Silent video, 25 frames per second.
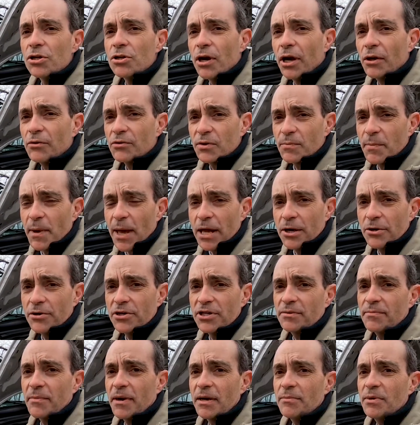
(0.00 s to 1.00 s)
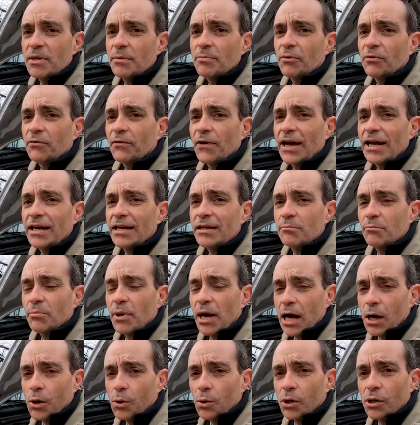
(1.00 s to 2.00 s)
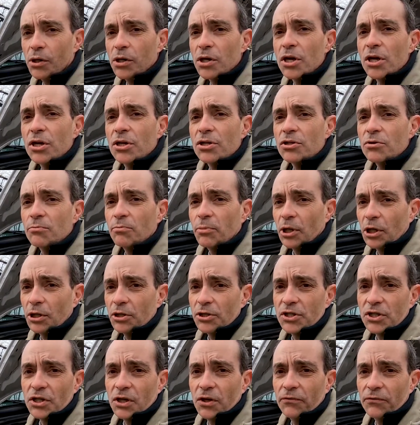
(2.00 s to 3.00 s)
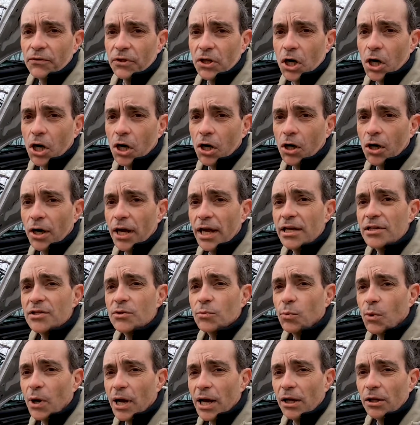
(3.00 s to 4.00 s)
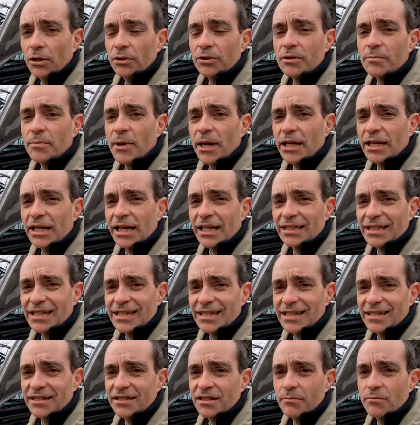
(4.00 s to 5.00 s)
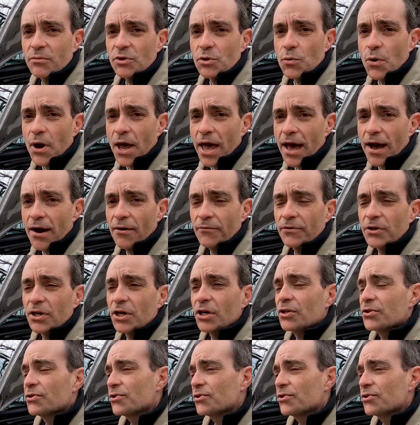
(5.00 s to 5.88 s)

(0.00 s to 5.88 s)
your house batteries might be providing power to parts of the car as well, depending on the system you have.